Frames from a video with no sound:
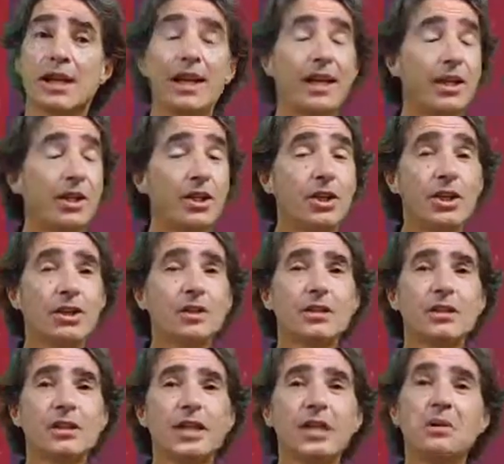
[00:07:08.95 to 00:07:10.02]
not
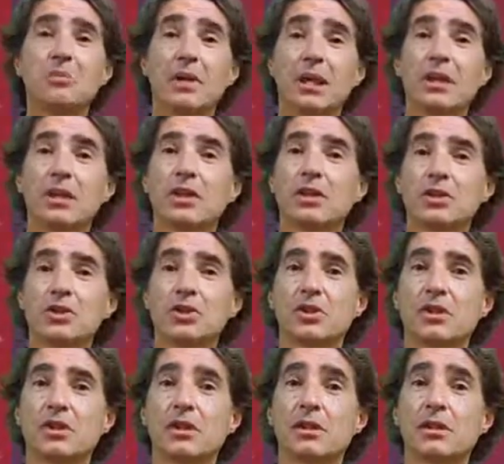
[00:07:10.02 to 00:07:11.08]
in body
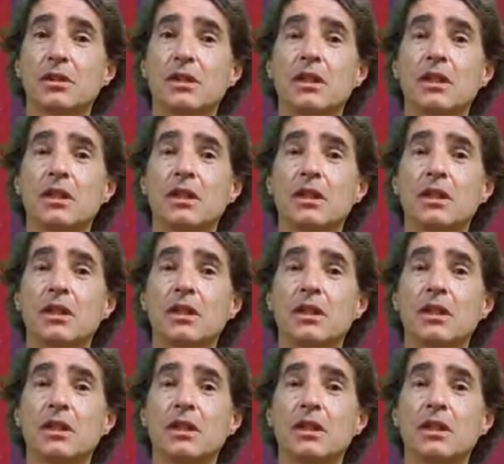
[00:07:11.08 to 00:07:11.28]
consciousness.